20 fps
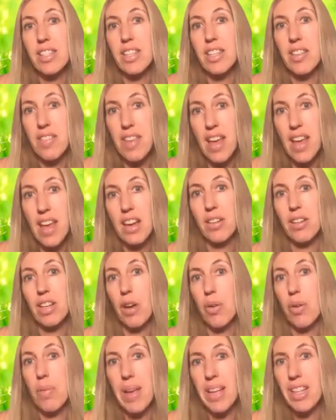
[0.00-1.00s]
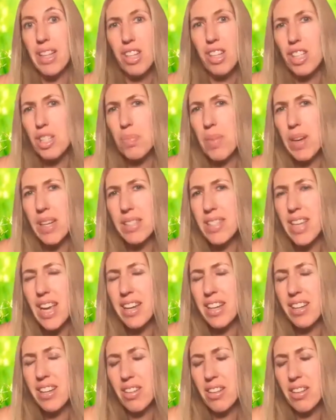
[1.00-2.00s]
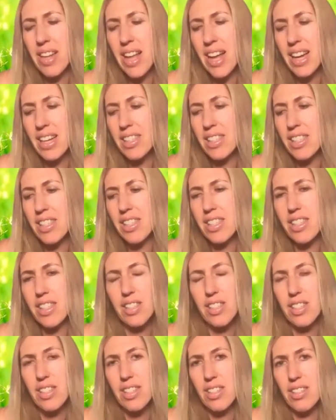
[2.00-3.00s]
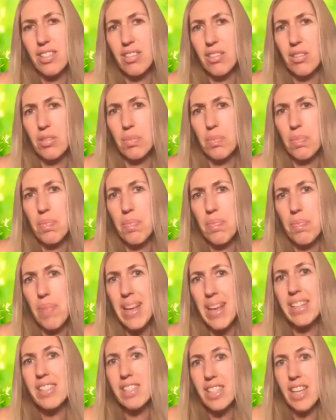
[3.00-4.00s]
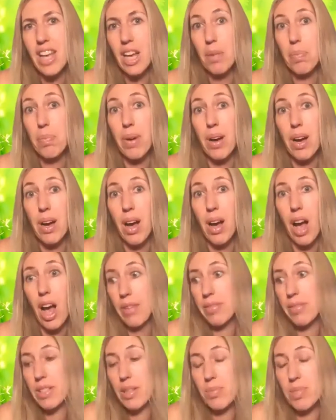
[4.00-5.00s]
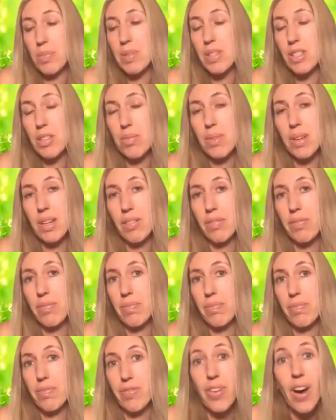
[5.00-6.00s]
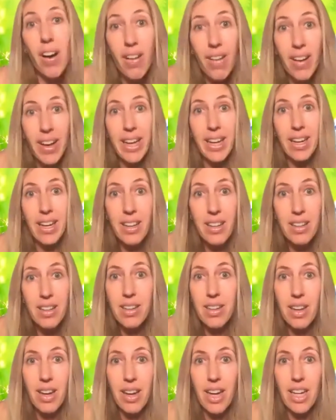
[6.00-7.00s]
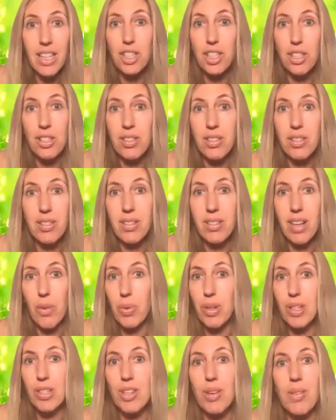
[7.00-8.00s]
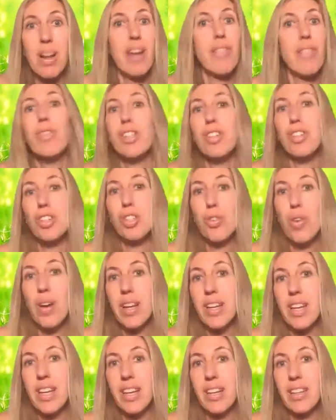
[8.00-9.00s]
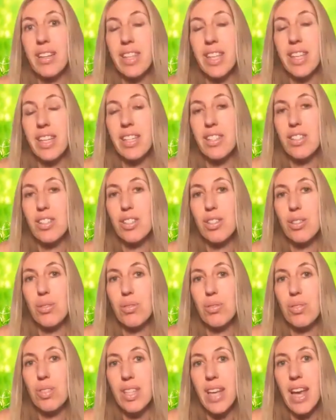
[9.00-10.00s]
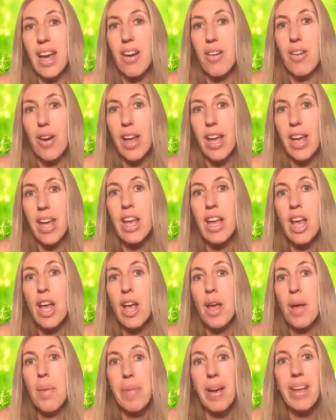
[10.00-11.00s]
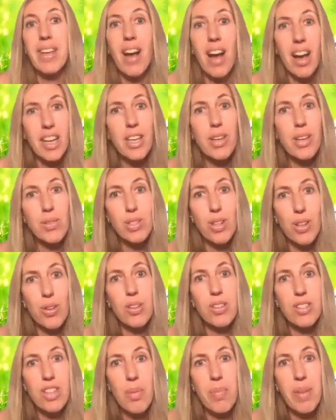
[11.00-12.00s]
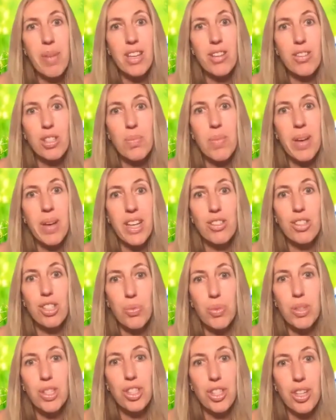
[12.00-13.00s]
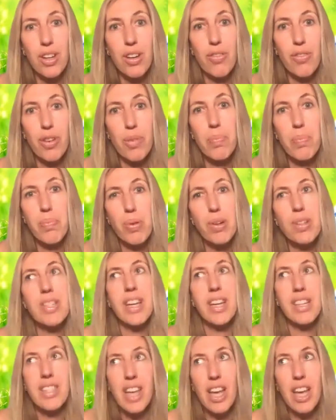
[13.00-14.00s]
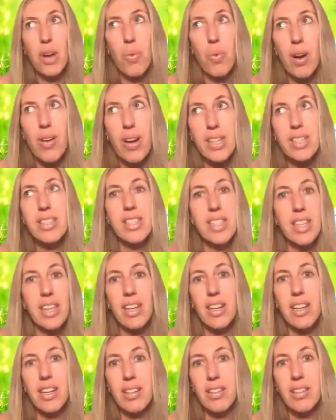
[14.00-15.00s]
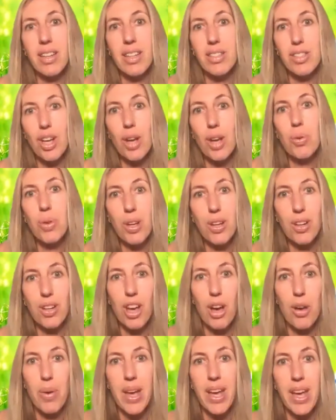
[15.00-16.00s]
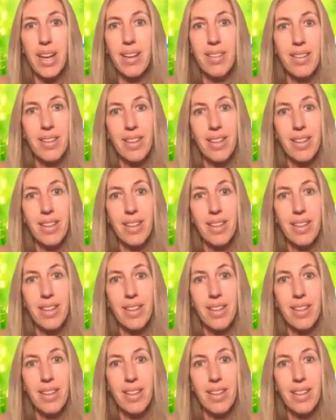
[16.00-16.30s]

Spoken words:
to then go and make, because my technical analysis is still basic, but I seem to be doing fine. I wouldn't do leverage trading. I think it's too scary. But yeah, I use a lot of time. I use my intuition for predicting where I see a token going.